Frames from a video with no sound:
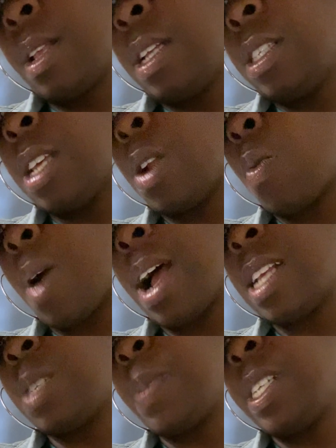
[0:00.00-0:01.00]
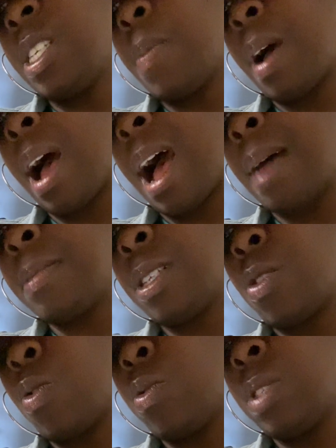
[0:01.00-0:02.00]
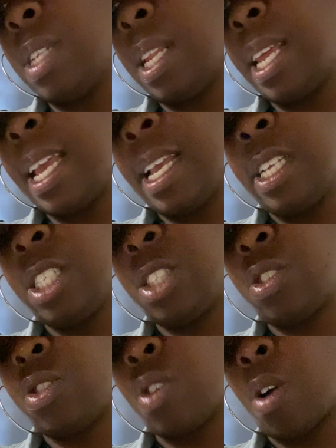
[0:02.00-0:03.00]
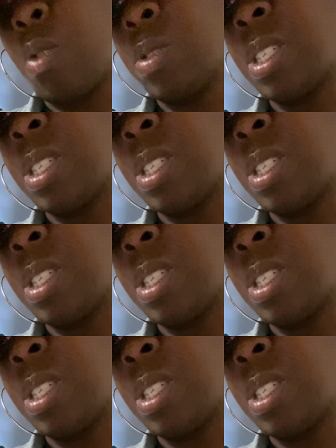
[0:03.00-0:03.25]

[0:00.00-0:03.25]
Ten of Wands speaks about obstacles, delays, struggles.